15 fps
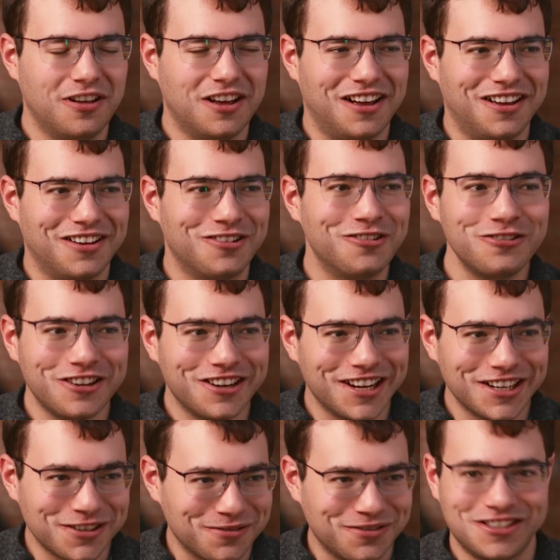uh, golden
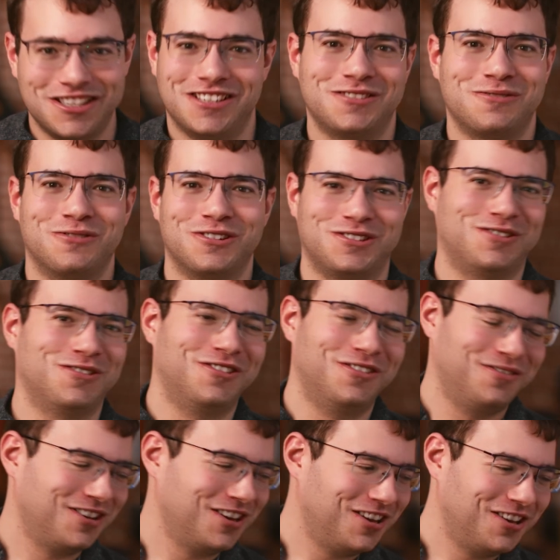age of physics, where sort
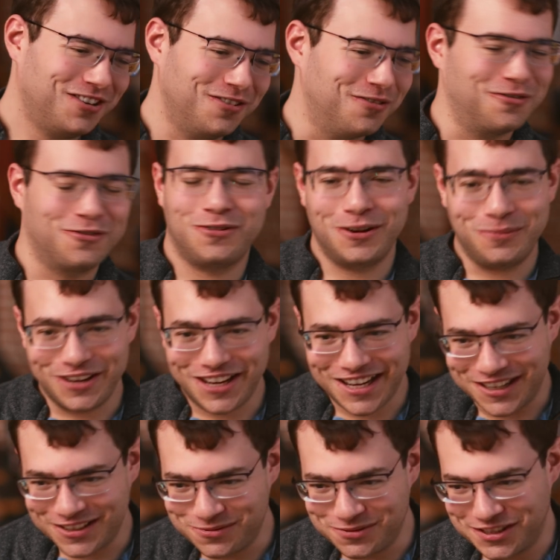of you know, quantum
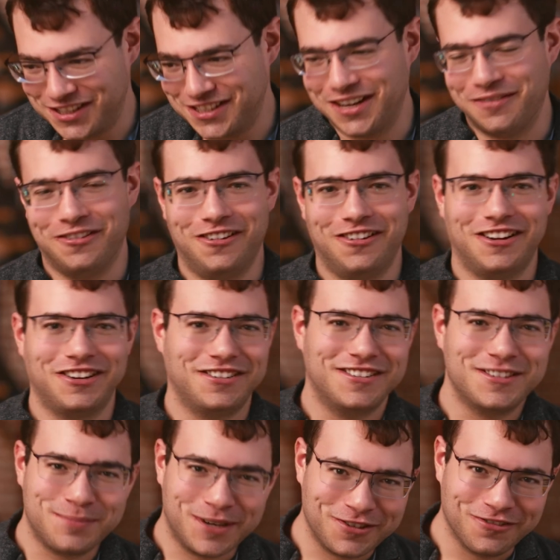mechanics was discovered,
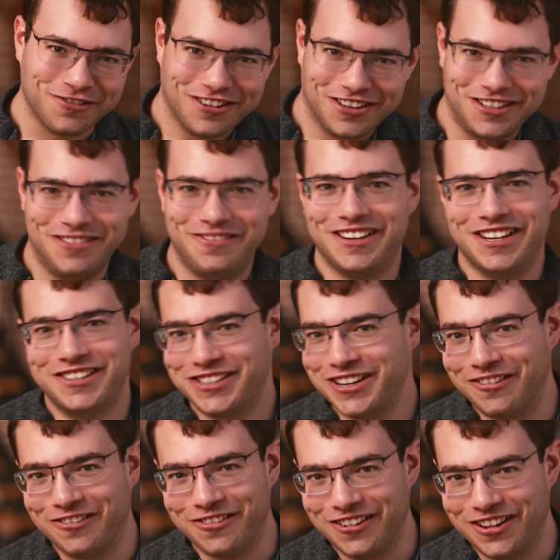and special relativity and
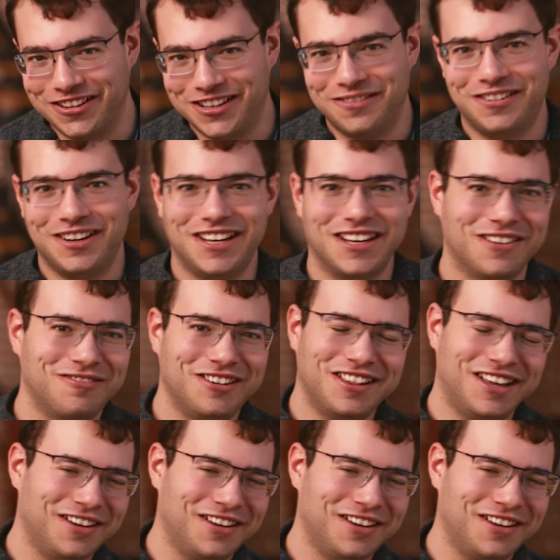general relativity, and we